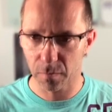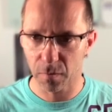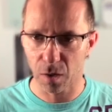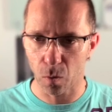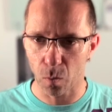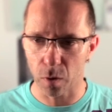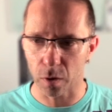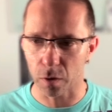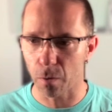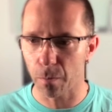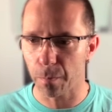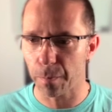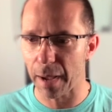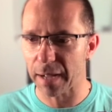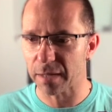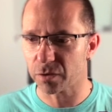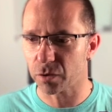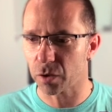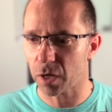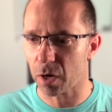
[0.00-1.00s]
We'll go
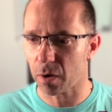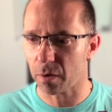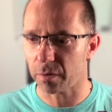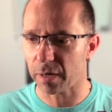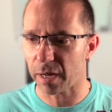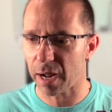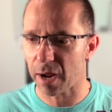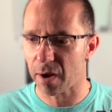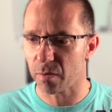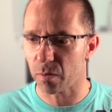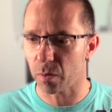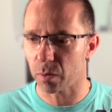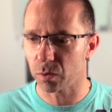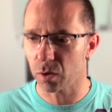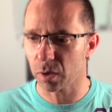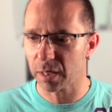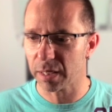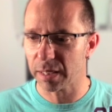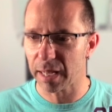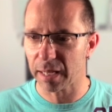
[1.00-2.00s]
back to current area we're
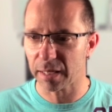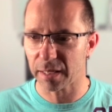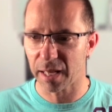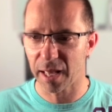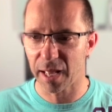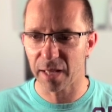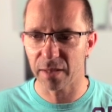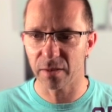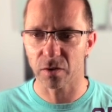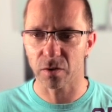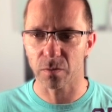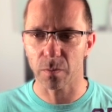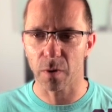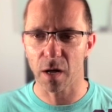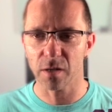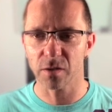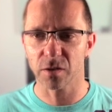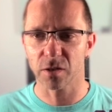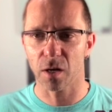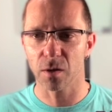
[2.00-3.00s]
looking at here in the
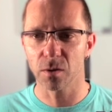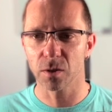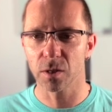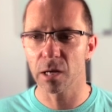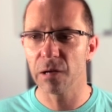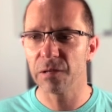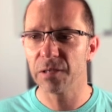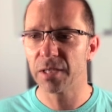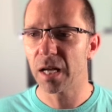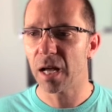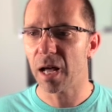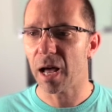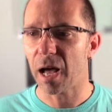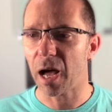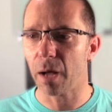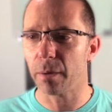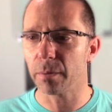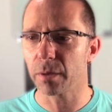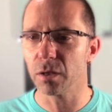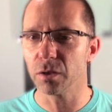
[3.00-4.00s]
demand zones.
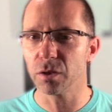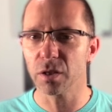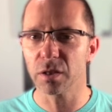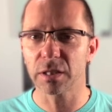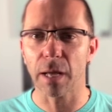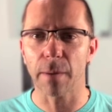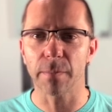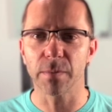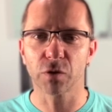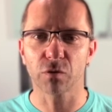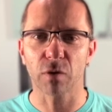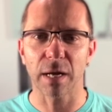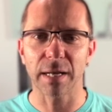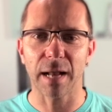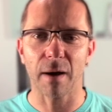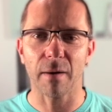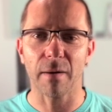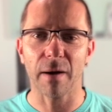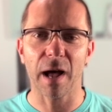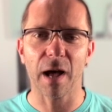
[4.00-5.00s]
I'm going to demonstrate
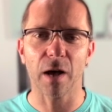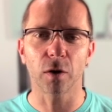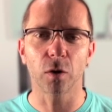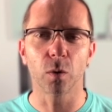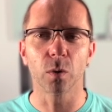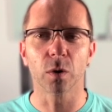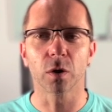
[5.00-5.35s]
now how you